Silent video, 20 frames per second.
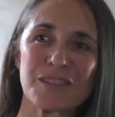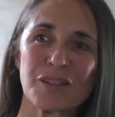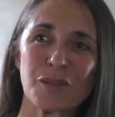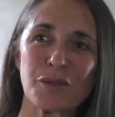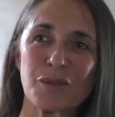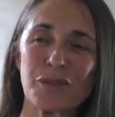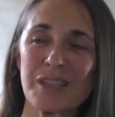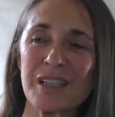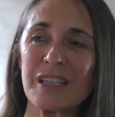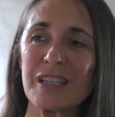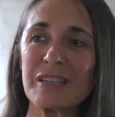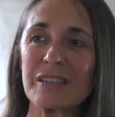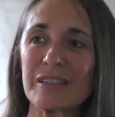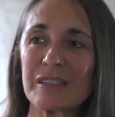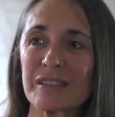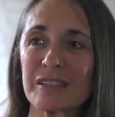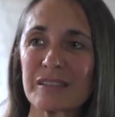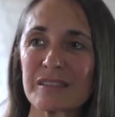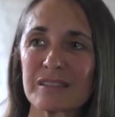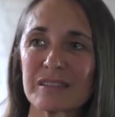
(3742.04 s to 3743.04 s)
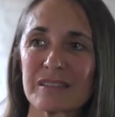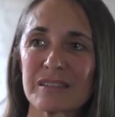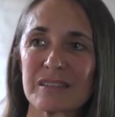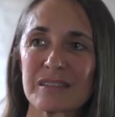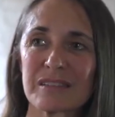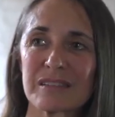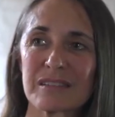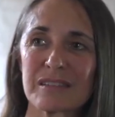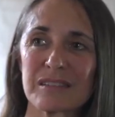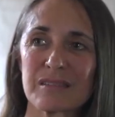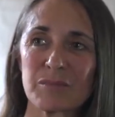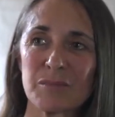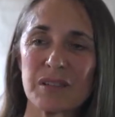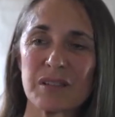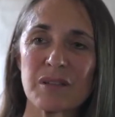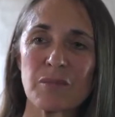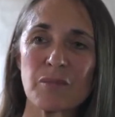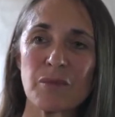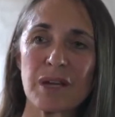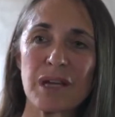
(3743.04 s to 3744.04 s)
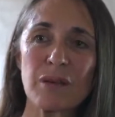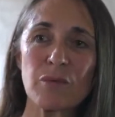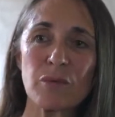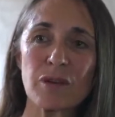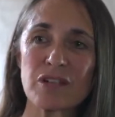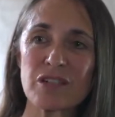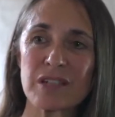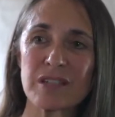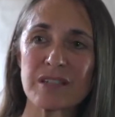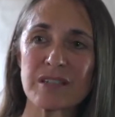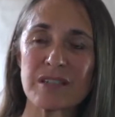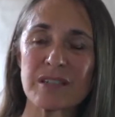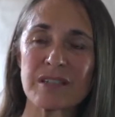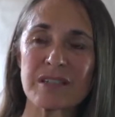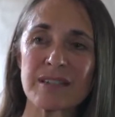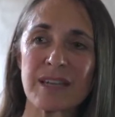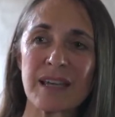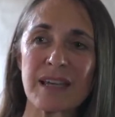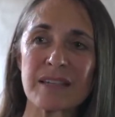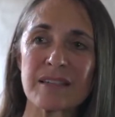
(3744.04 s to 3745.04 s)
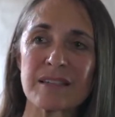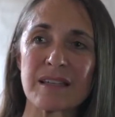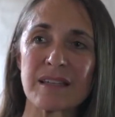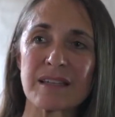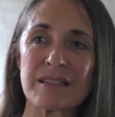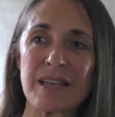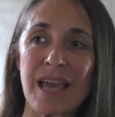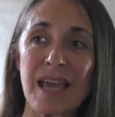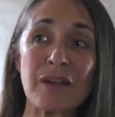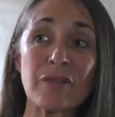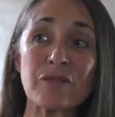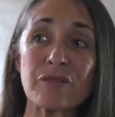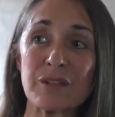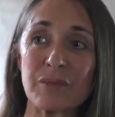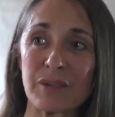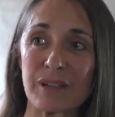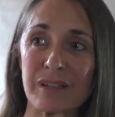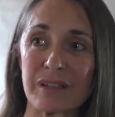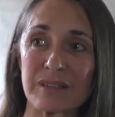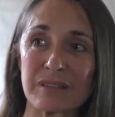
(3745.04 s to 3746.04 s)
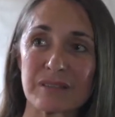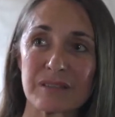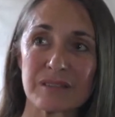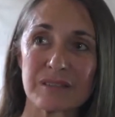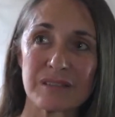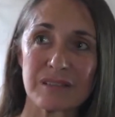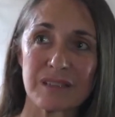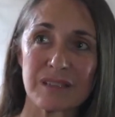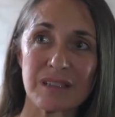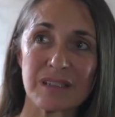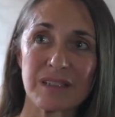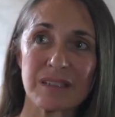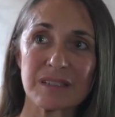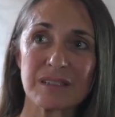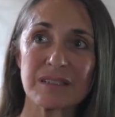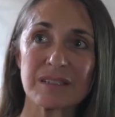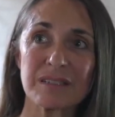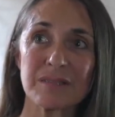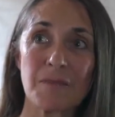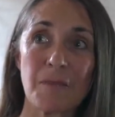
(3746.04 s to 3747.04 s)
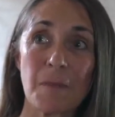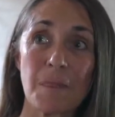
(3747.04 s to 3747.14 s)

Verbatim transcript: through the healing. Right. But the brainwashing is intense and it's everywhere. And